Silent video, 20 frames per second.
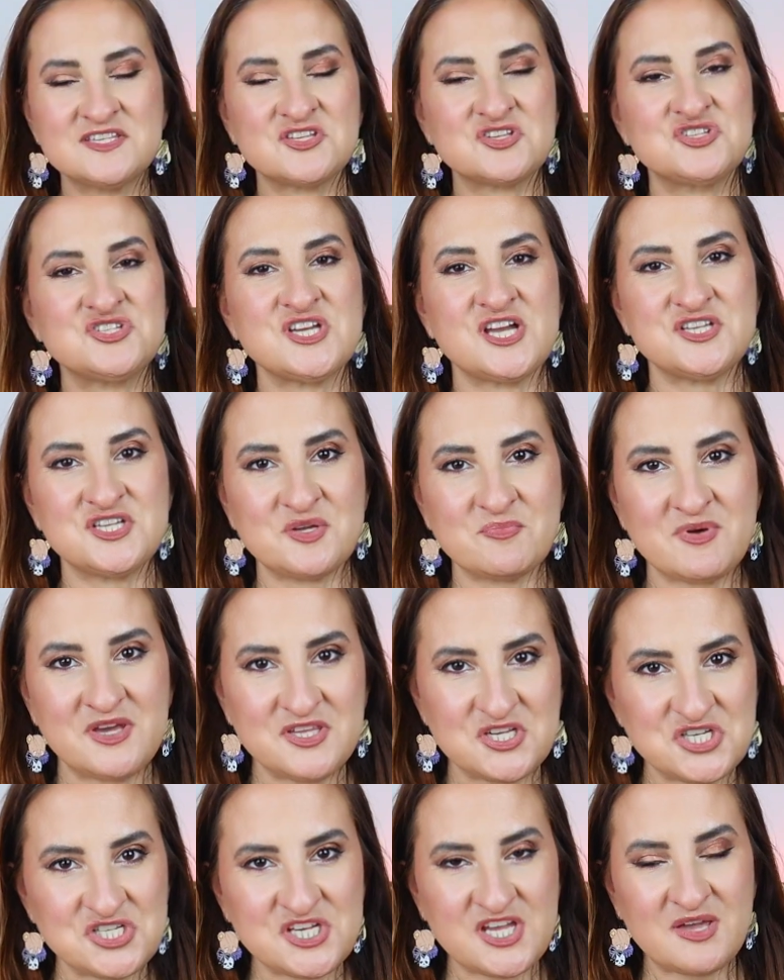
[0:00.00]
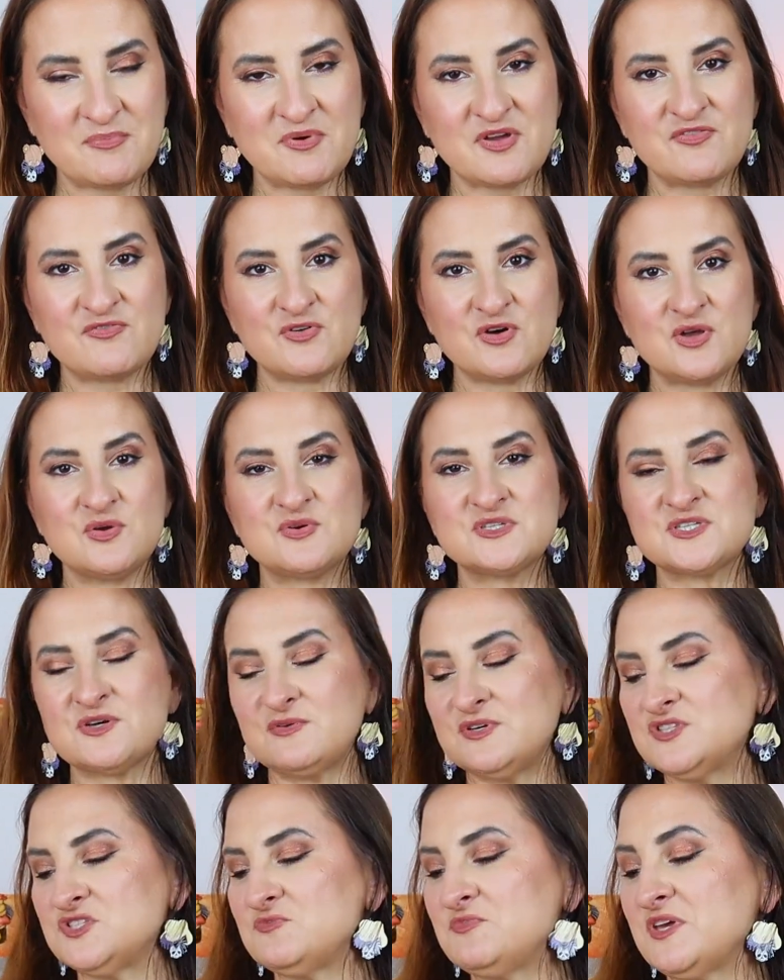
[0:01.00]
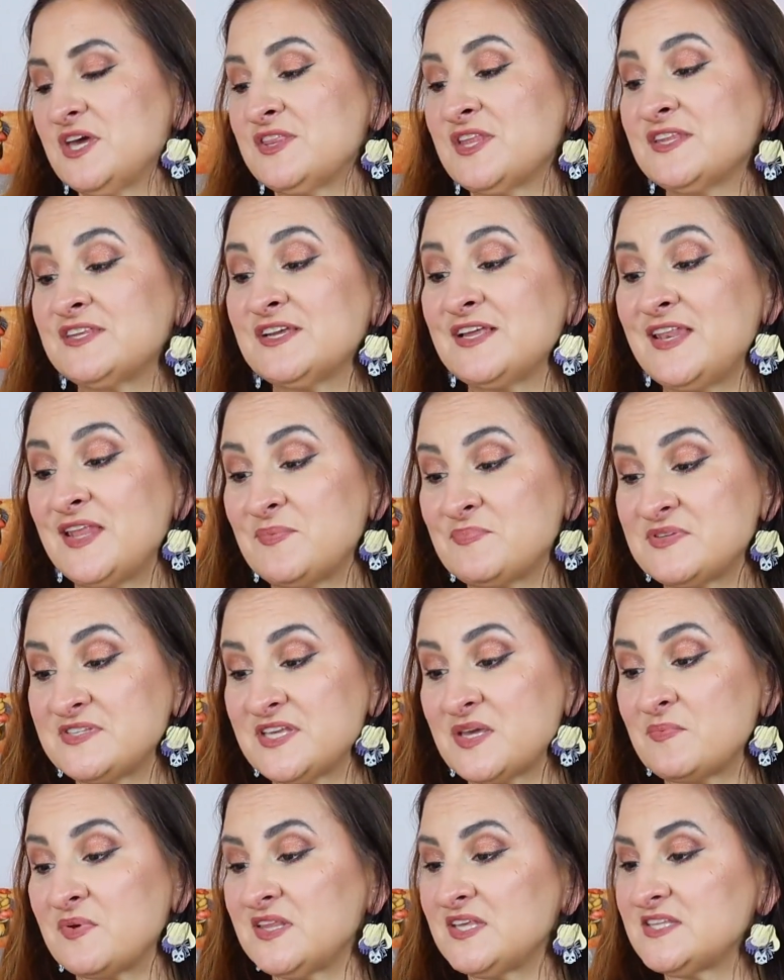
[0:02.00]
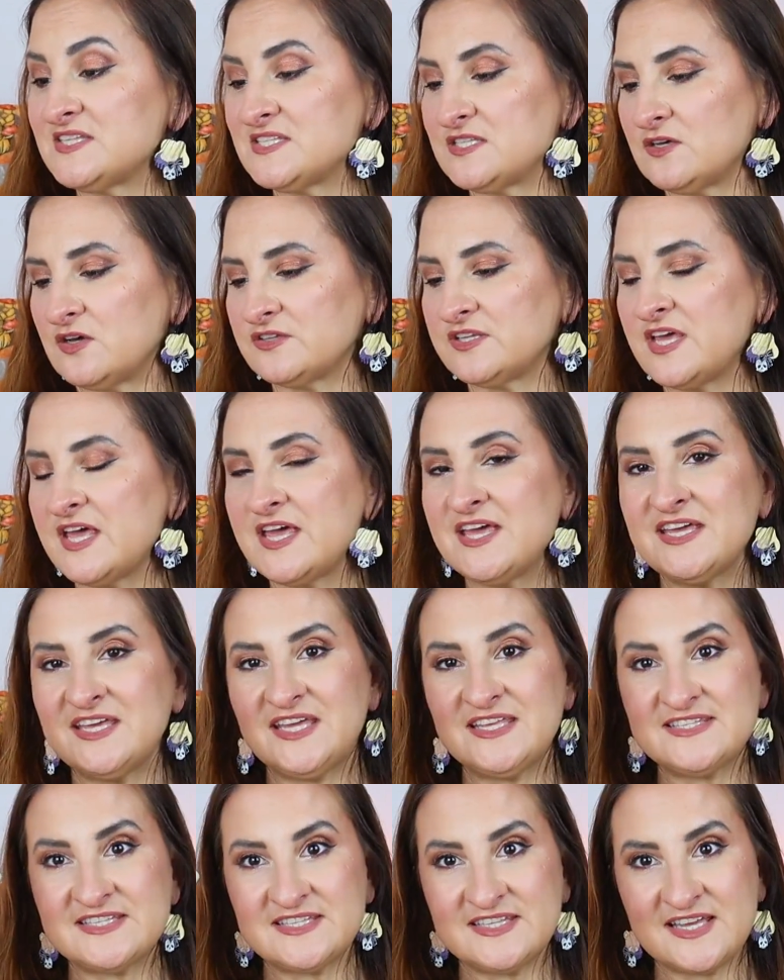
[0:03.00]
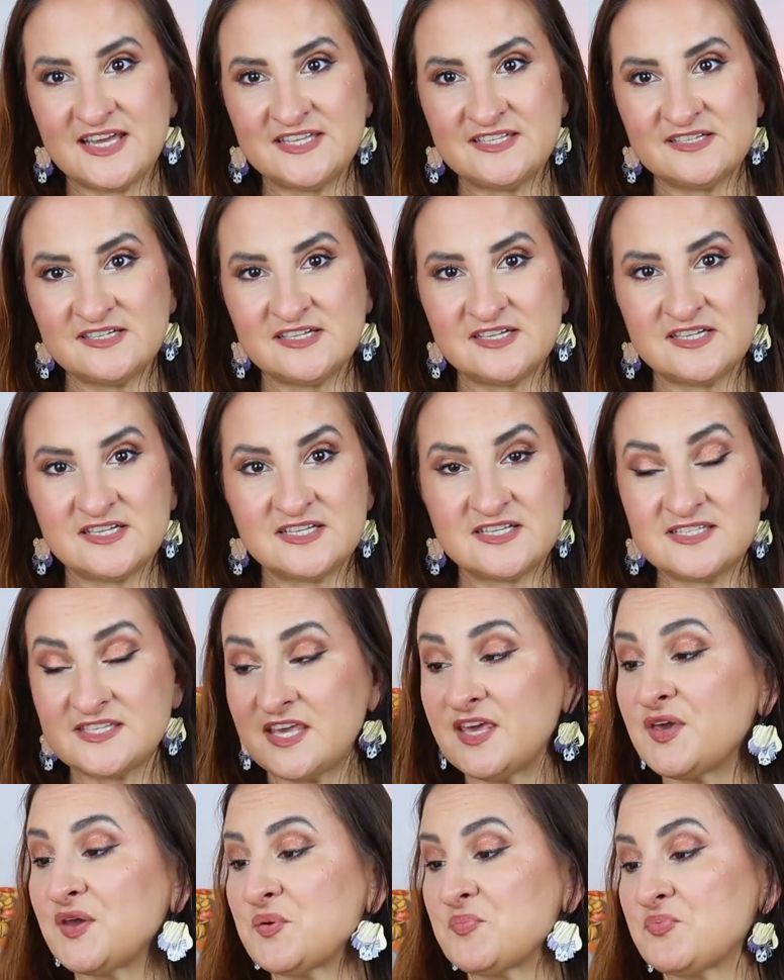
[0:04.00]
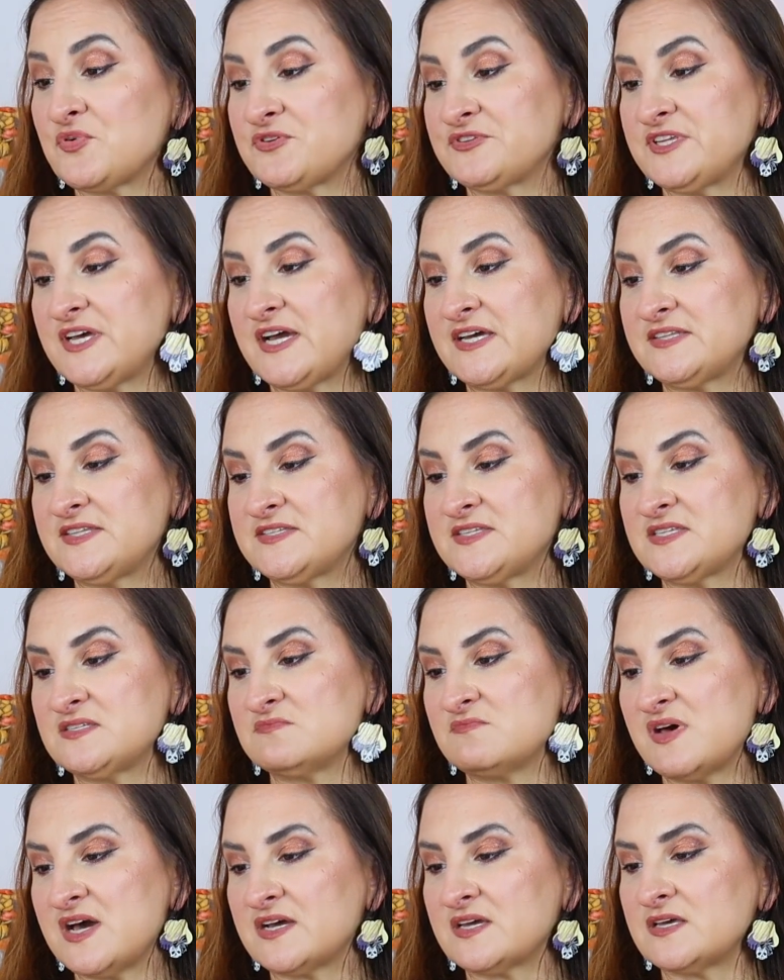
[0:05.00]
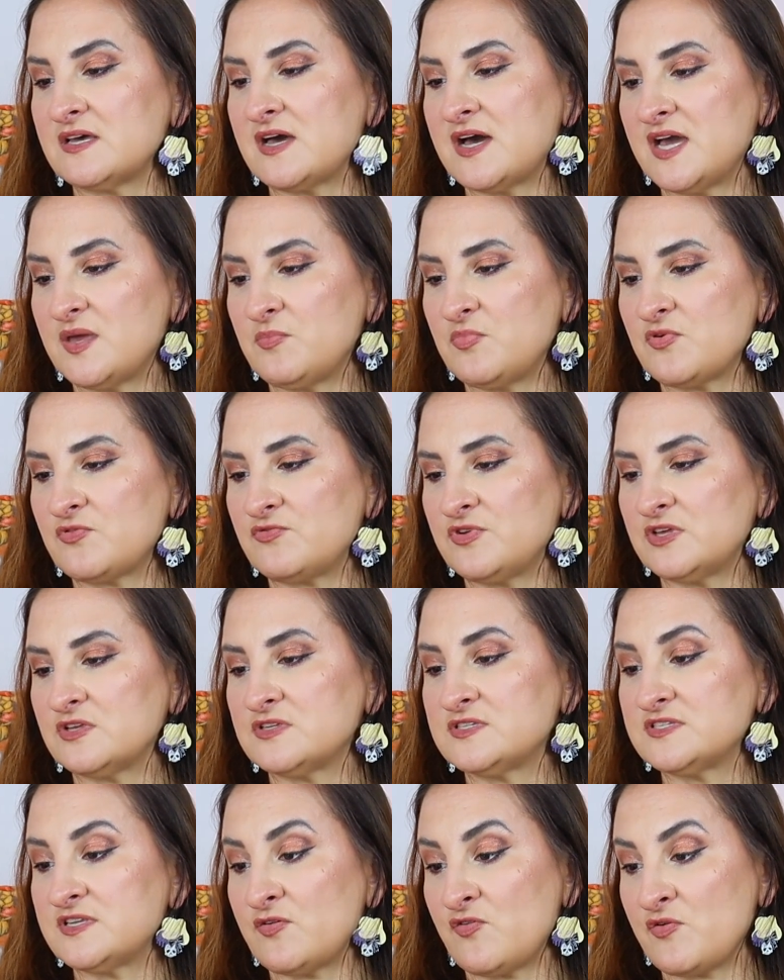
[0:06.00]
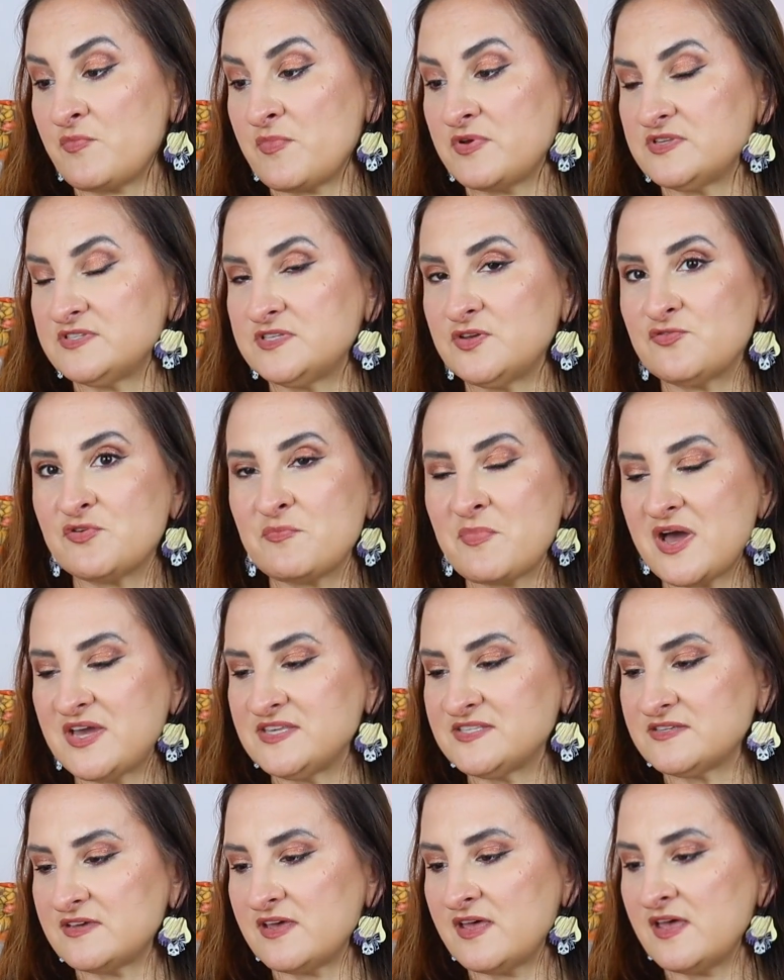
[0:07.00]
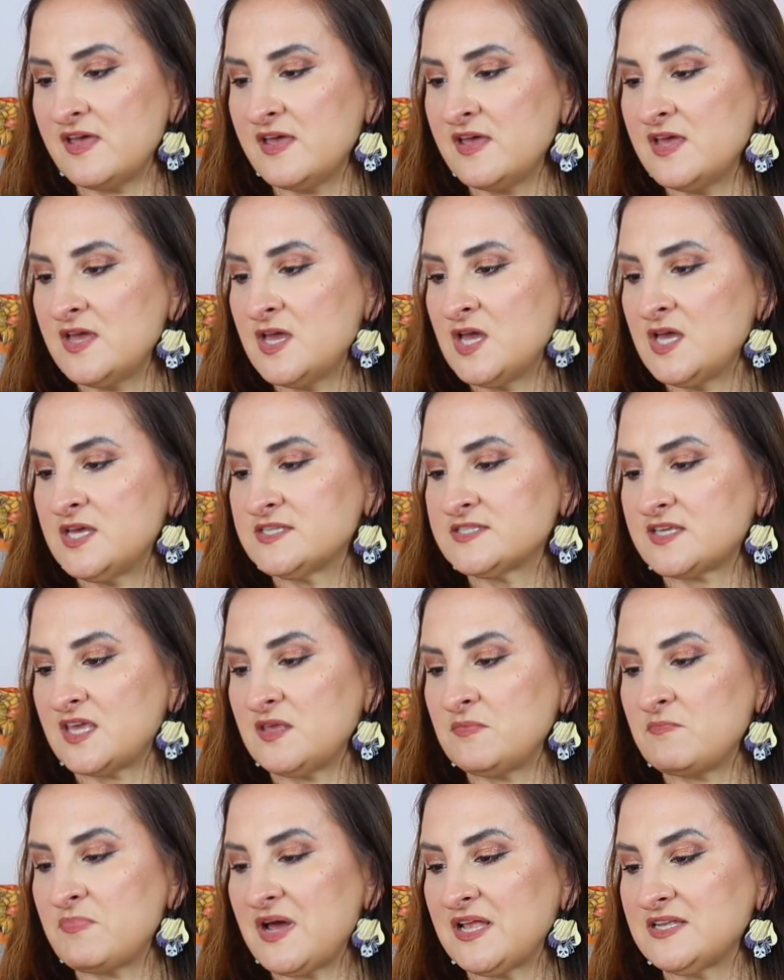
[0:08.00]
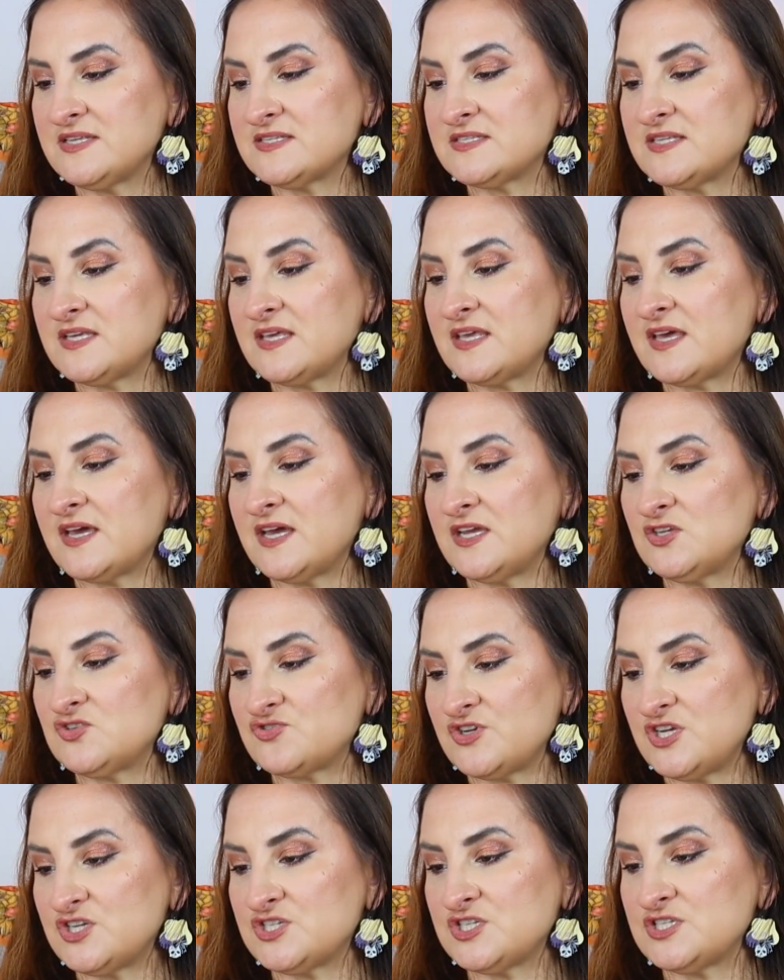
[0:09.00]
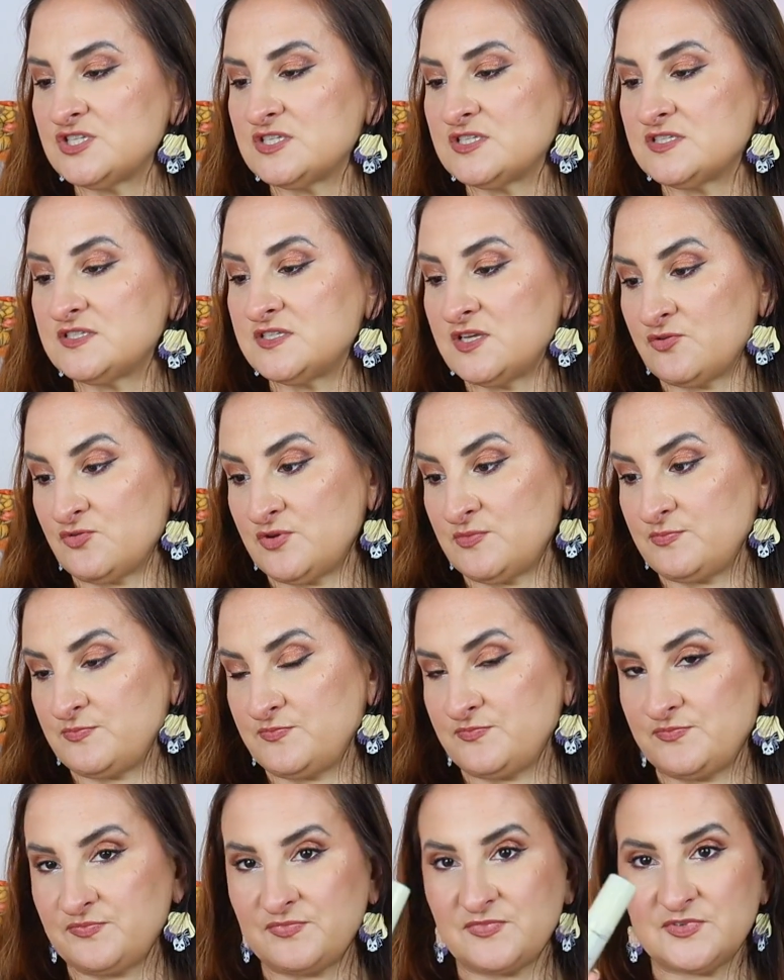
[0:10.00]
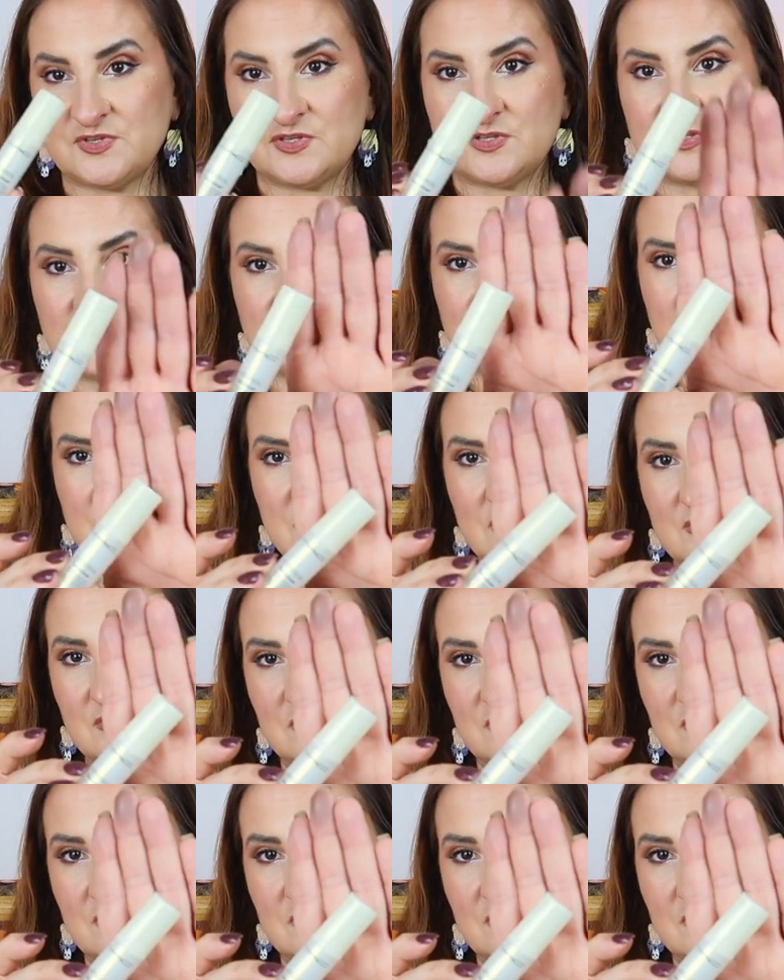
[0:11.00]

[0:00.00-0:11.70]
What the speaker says: So judging by the shape, I thought it was going to be another lipstick, but it's not. It's another skincare product. This is MAC Hyper Real Serumizer Skin Balancing Hydration Serum. So